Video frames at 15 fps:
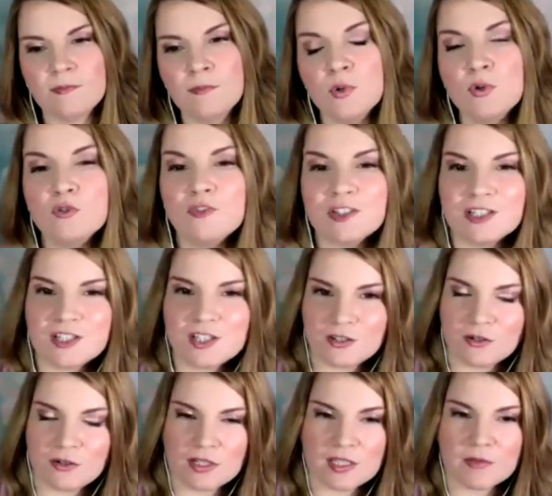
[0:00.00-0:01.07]
move
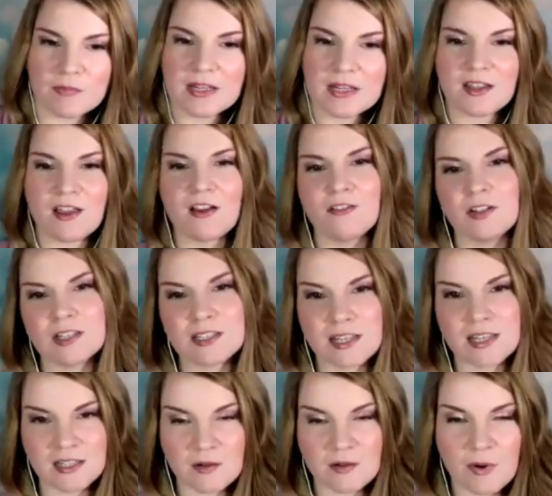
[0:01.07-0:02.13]
into a space of
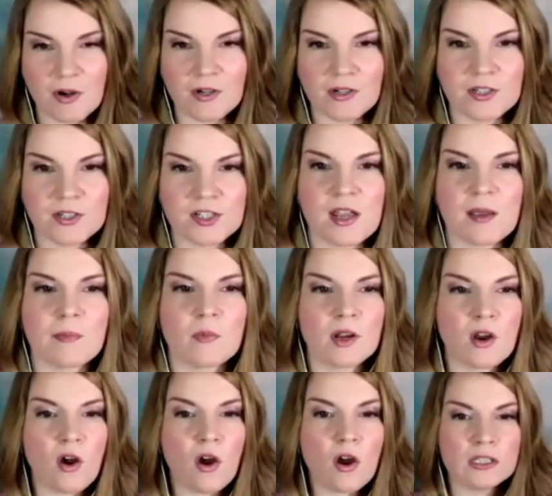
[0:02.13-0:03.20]
ascended partnership.
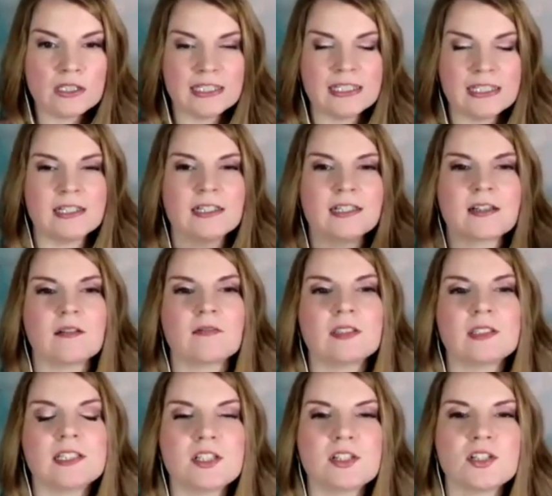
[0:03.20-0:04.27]
We're calling in a, a
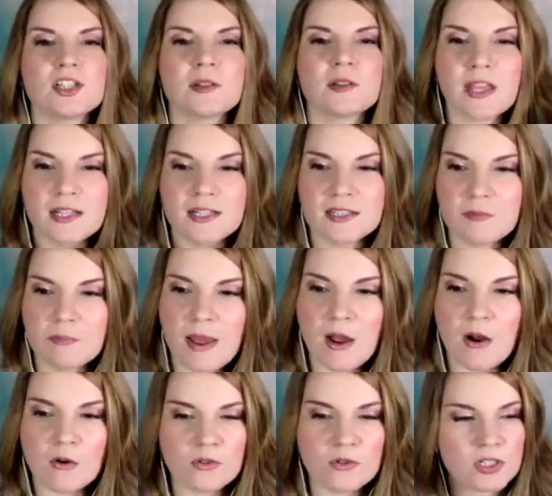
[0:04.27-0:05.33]
relationship that is
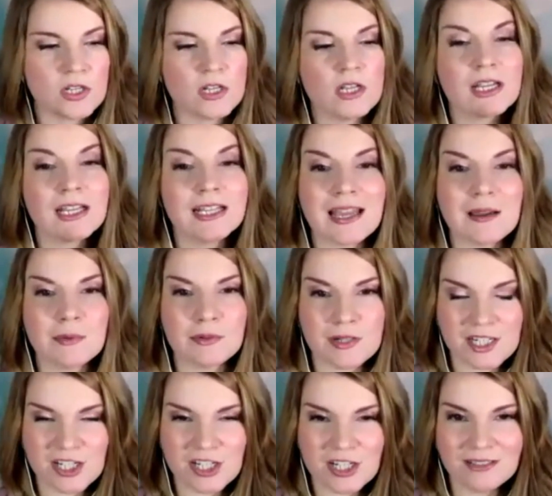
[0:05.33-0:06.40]
about
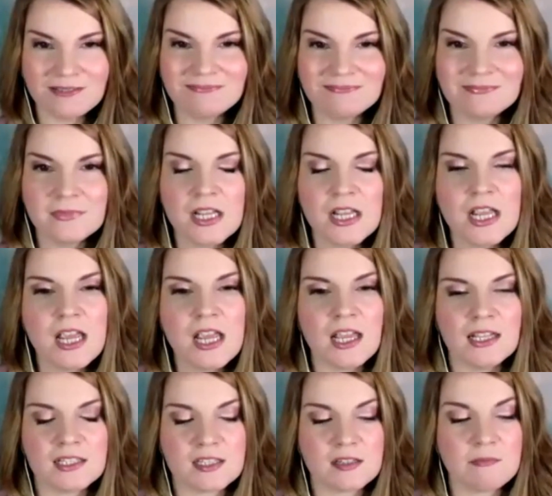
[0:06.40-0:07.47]
collaboration.
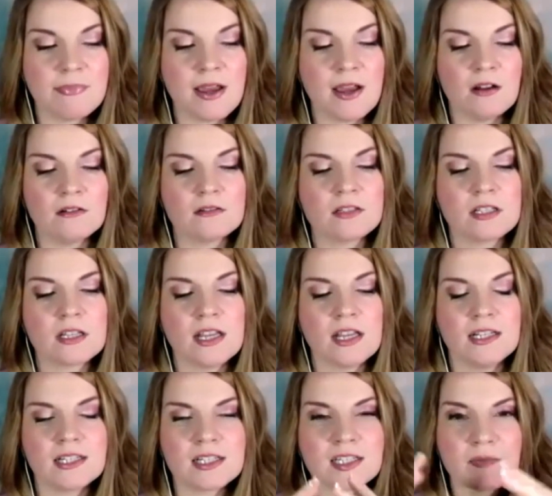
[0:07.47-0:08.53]
It's about an